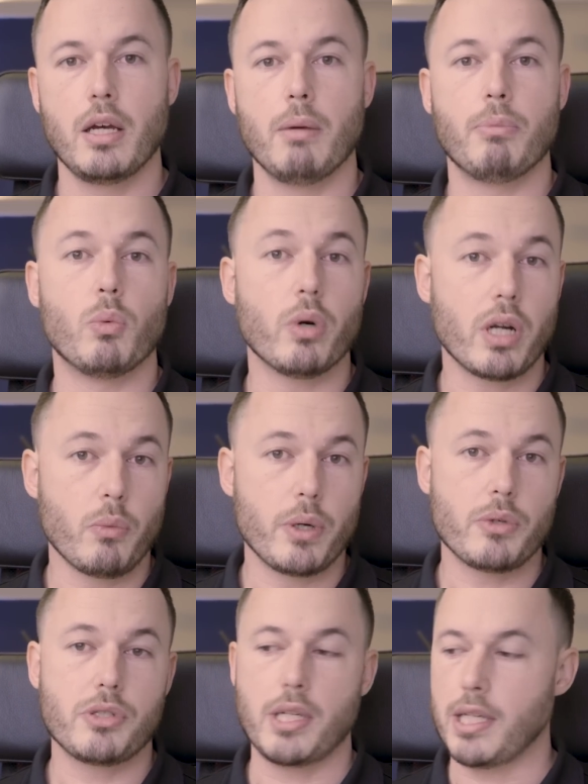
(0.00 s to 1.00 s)
But what I
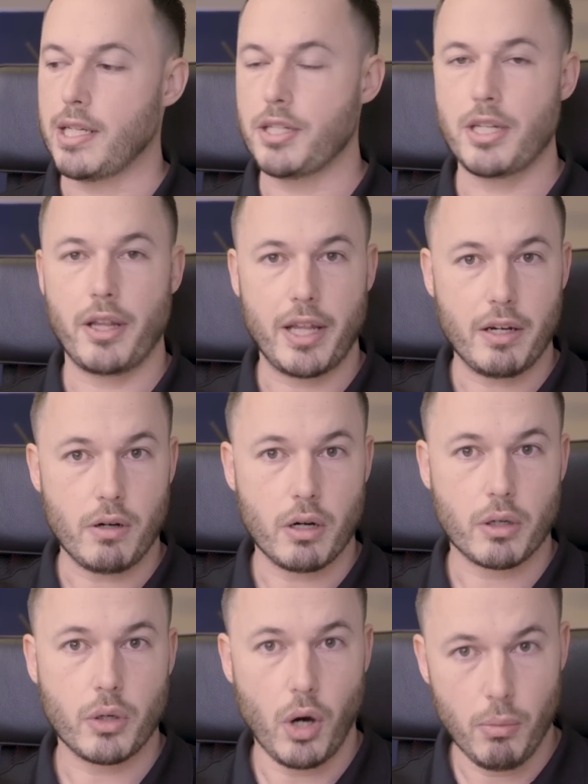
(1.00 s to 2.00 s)
will say is that there
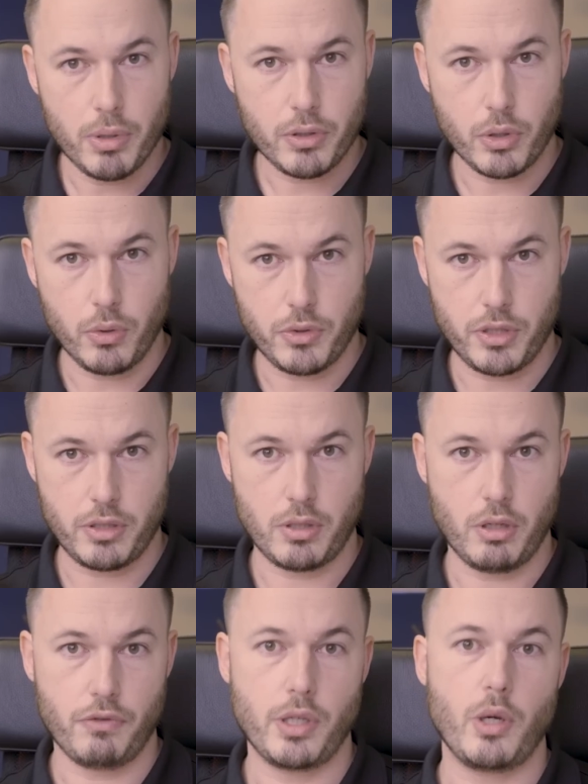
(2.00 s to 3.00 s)
are common causes
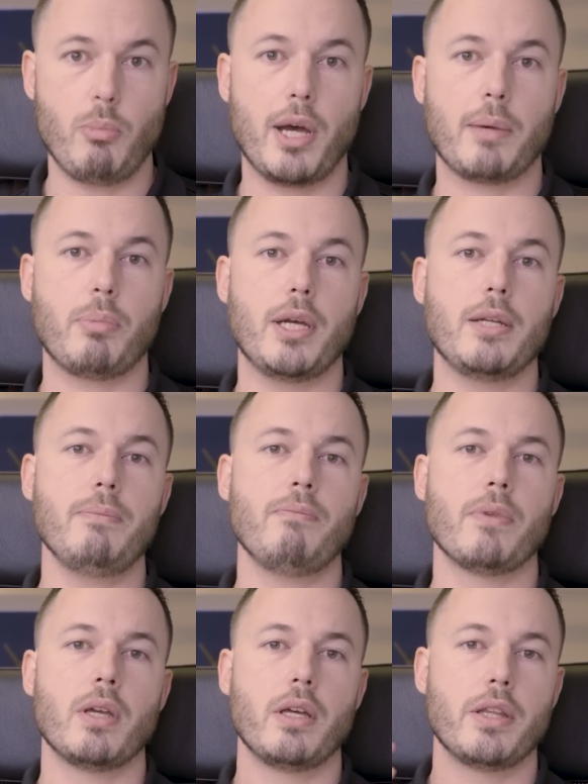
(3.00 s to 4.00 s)
of lower back pain.
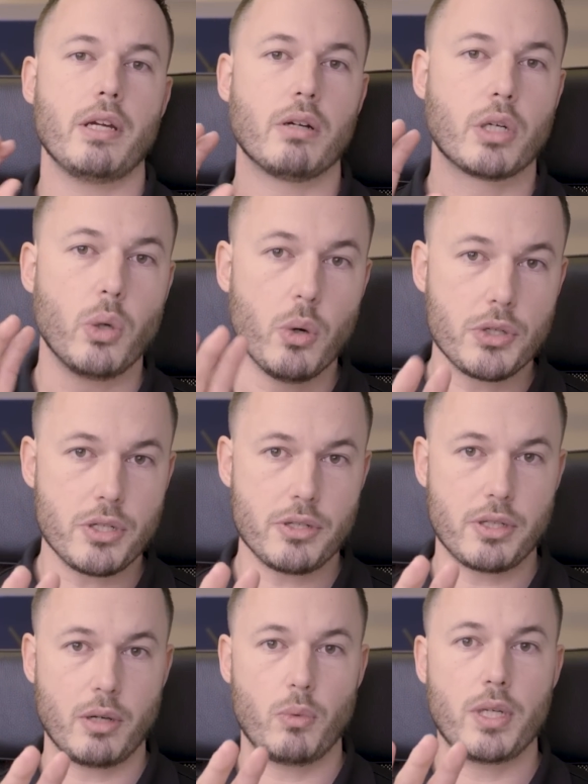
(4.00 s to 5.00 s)
There are
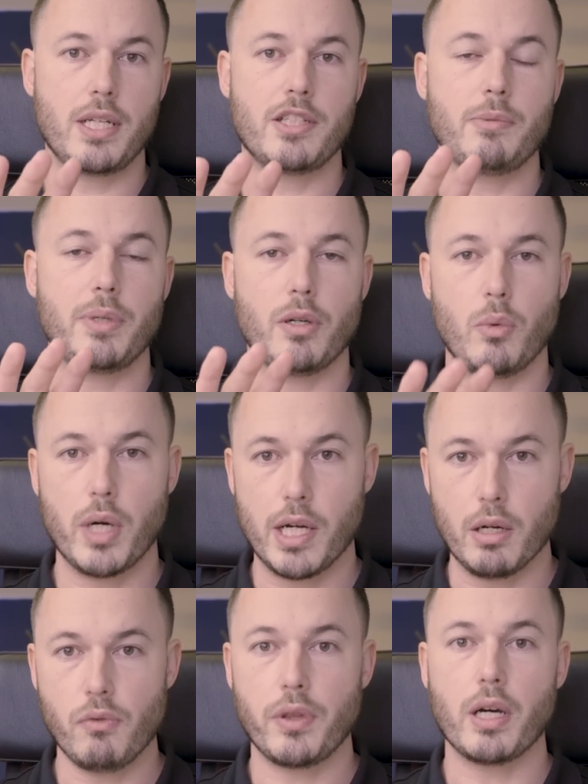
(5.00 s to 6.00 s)
causes that we need to be
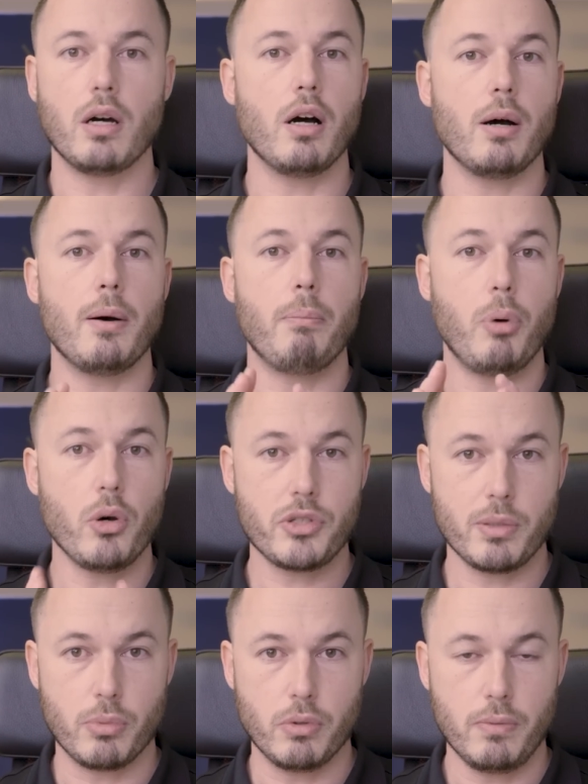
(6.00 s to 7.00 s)
aware of that are
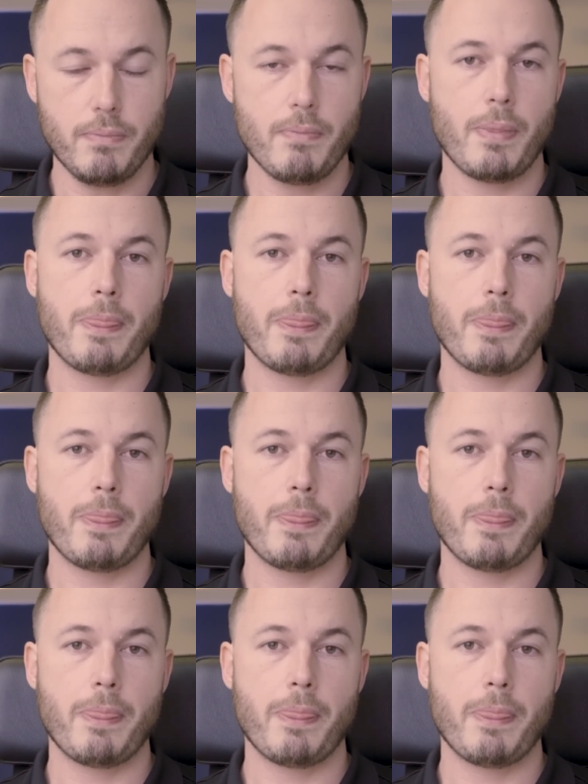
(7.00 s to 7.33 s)
possible.